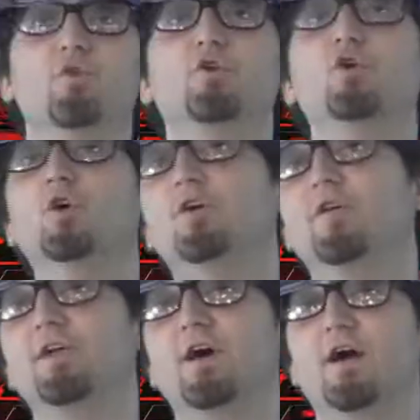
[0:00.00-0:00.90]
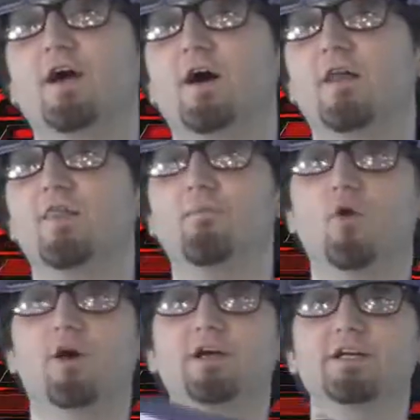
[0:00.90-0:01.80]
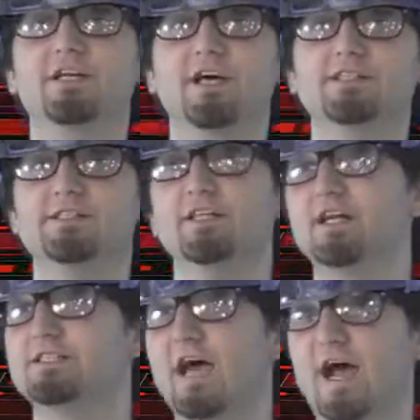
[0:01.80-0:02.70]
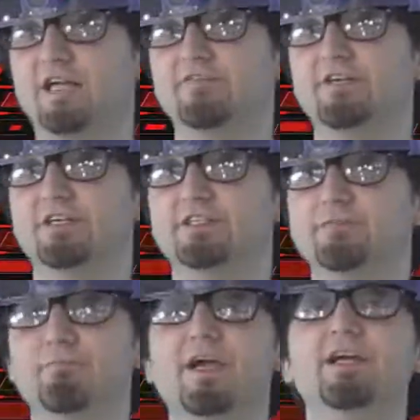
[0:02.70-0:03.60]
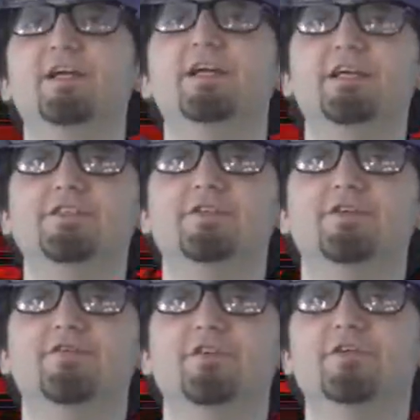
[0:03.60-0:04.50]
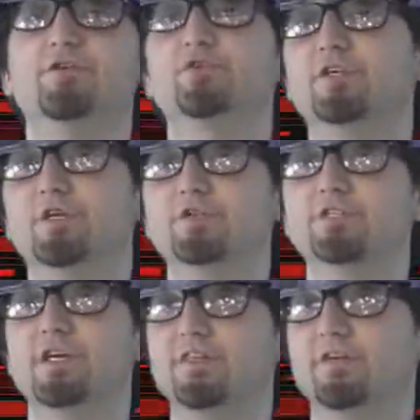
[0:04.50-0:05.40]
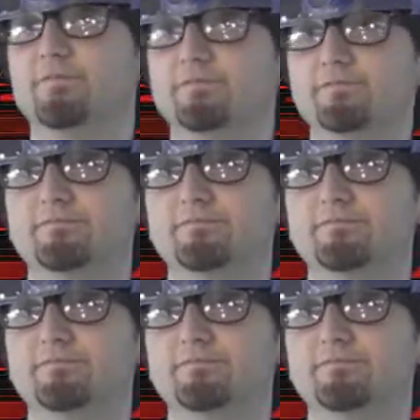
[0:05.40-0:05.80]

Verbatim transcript: The cooler the argon, the more condensed and less active it is, making it easier for the neutrinos to hit them.